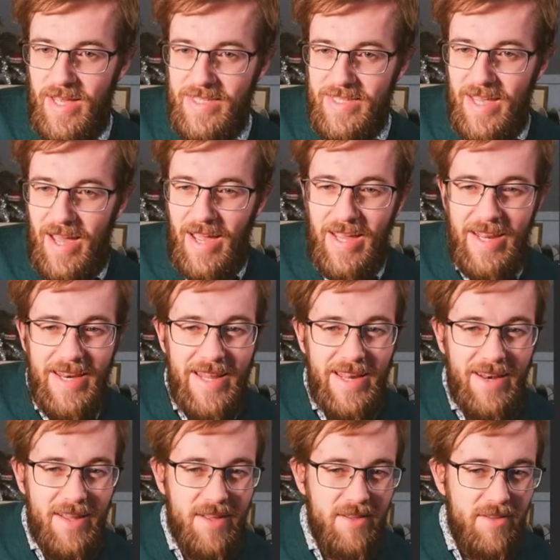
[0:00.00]
a
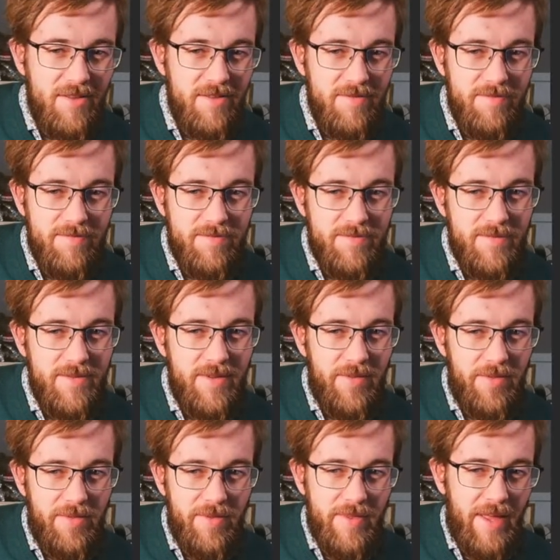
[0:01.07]
tiny little,
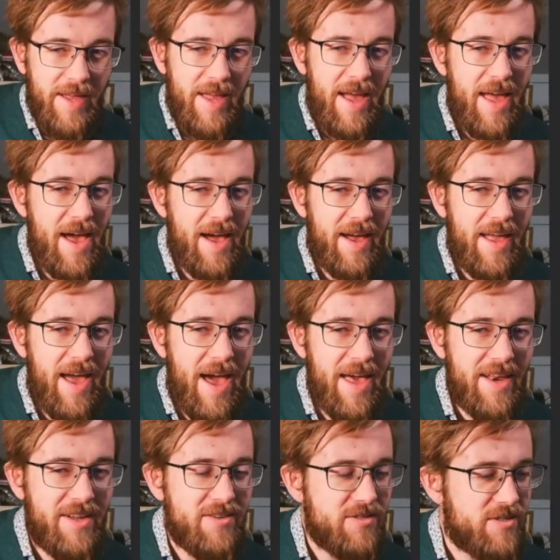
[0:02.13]
like I
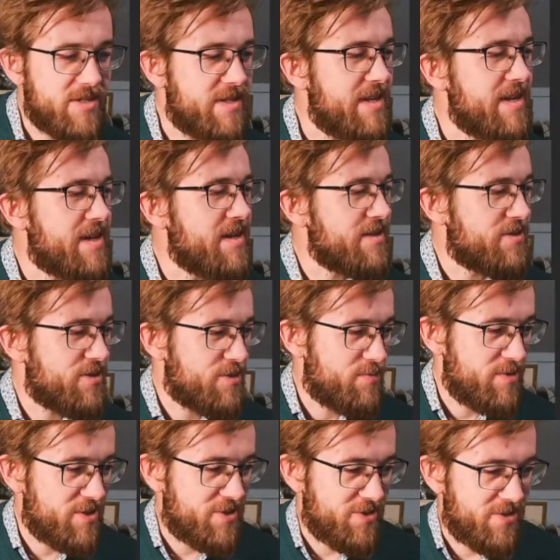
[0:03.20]
had a sneaking
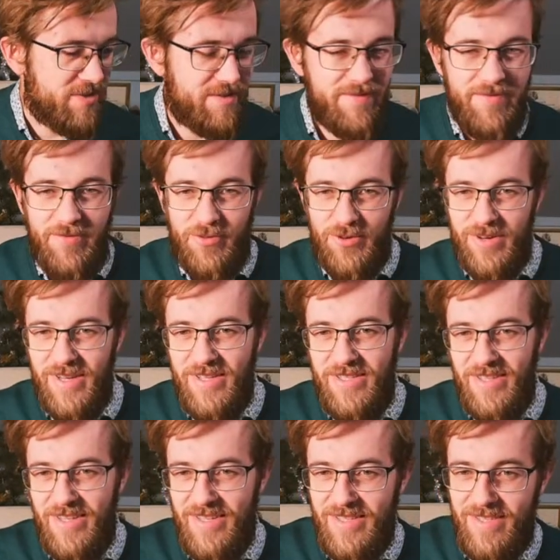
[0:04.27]
suspicion for day
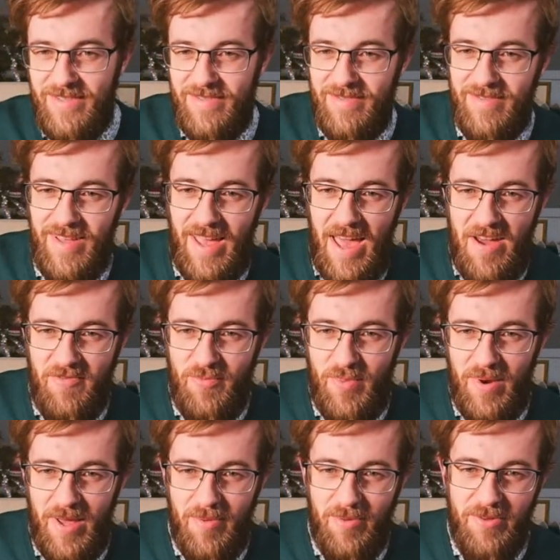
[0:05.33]
6. I haven't
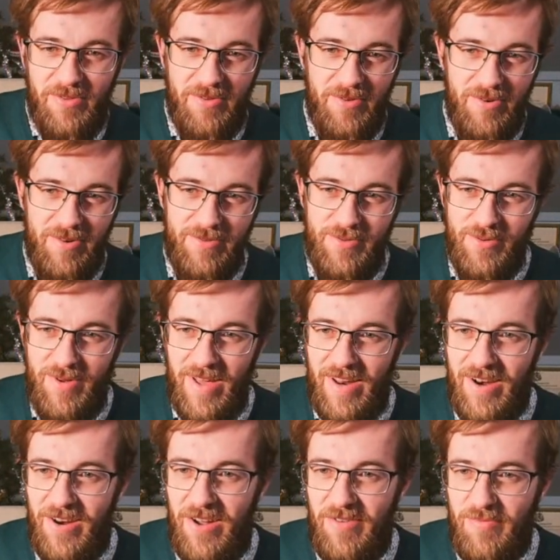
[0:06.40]
been able to
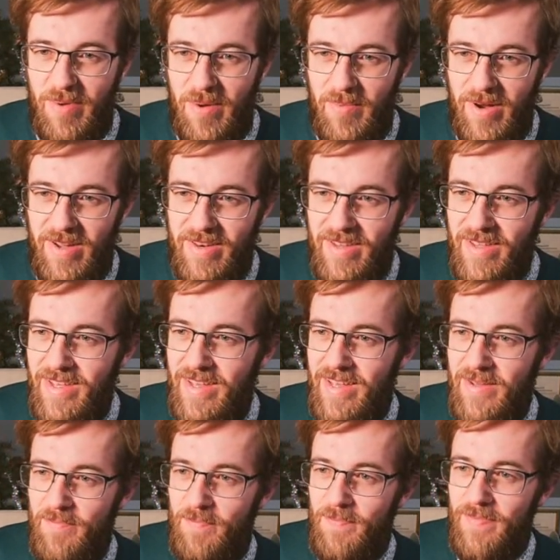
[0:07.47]
get it off my mind.
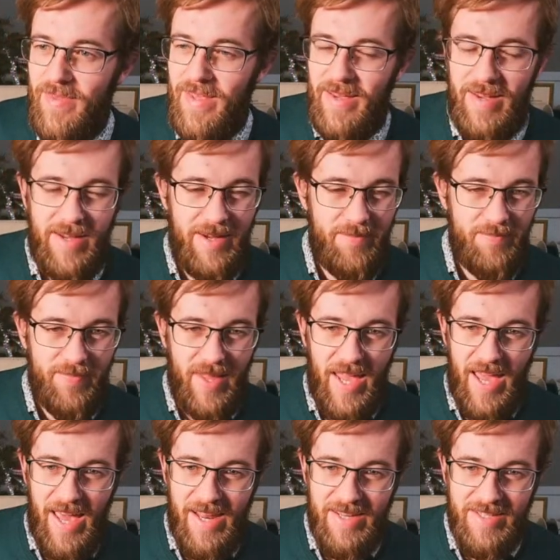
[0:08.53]
I
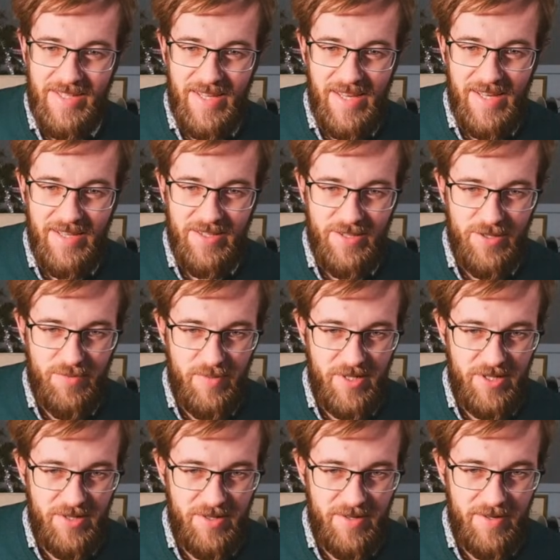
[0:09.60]
had a sneaking
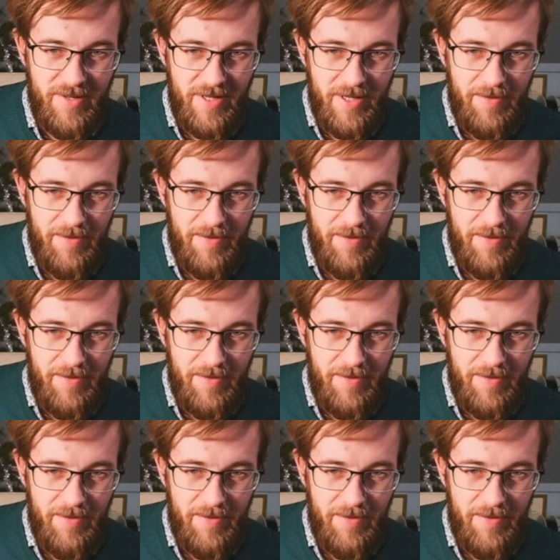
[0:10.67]
suspicion.